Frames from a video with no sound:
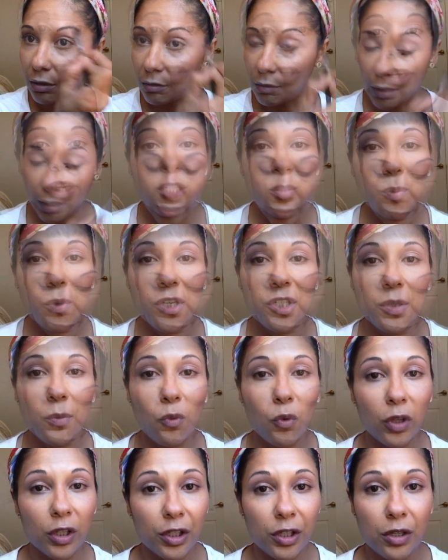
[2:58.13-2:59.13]
So the next brush I
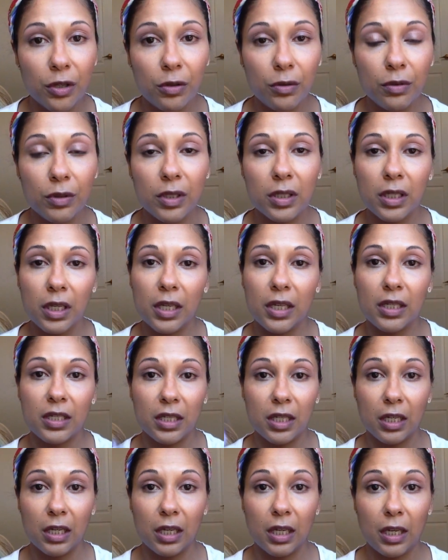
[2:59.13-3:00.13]
will use is
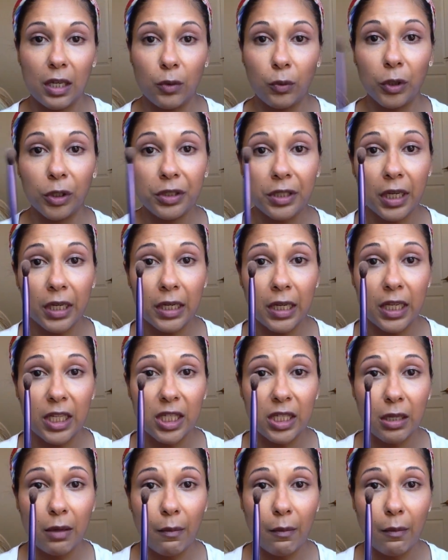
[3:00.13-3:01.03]
the Real Techniques